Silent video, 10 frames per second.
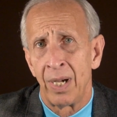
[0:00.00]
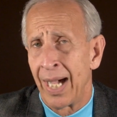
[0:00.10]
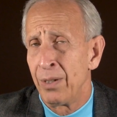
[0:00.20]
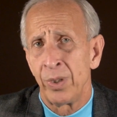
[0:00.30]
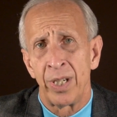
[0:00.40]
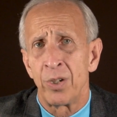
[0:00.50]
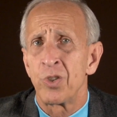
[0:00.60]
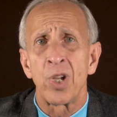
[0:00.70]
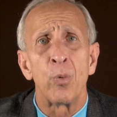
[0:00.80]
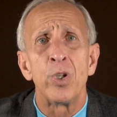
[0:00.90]
I don't care,
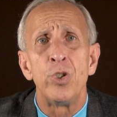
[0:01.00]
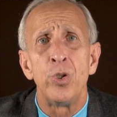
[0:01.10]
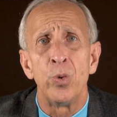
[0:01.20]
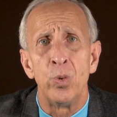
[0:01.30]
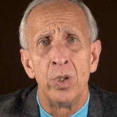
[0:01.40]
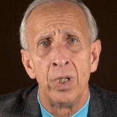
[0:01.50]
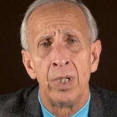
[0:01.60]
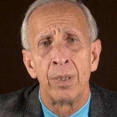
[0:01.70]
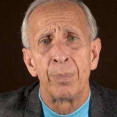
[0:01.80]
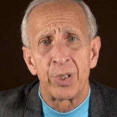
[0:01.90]
start with 2,
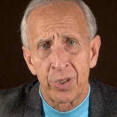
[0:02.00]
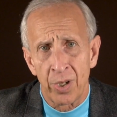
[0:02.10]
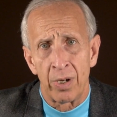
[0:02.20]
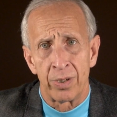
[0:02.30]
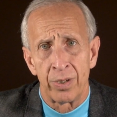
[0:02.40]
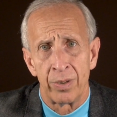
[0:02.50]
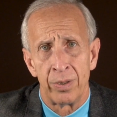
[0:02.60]
but start.